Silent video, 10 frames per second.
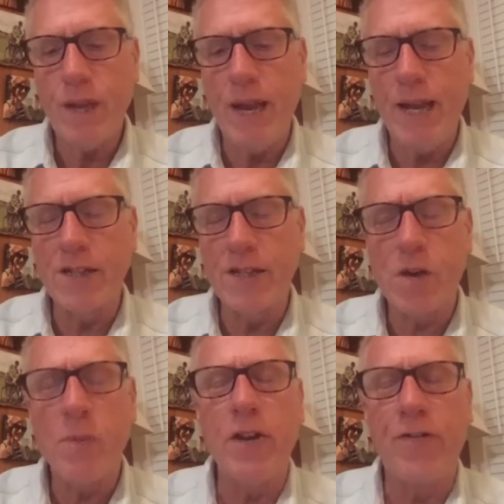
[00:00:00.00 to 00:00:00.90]
and so
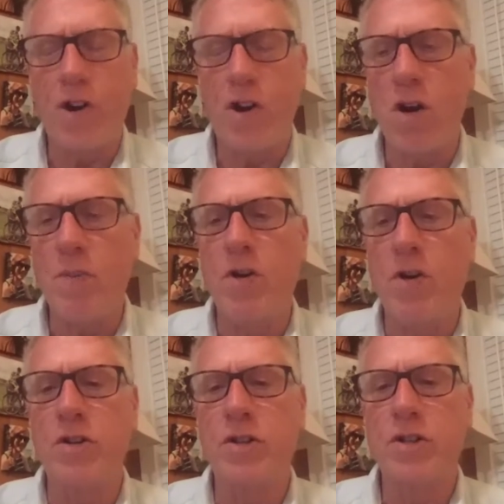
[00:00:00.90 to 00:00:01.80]
many
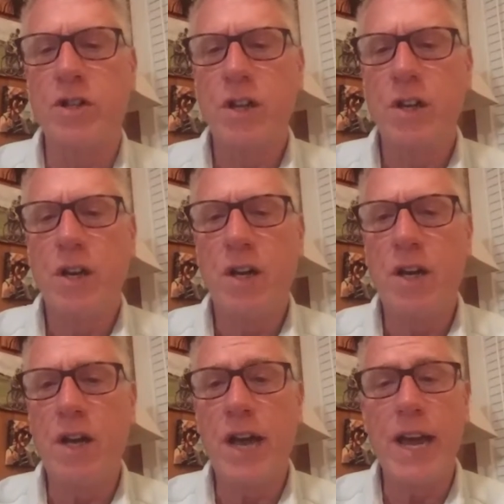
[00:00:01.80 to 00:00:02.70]
farmers
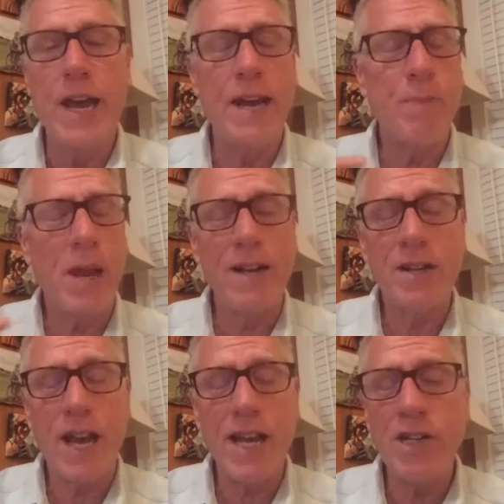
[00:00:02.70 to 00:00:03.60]
uh, and
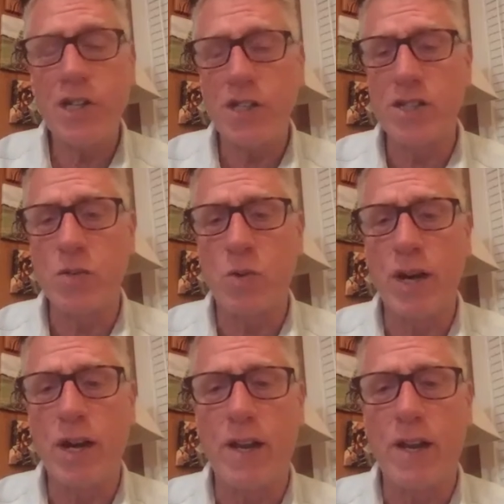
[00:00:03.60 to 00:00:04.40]
plantations as well.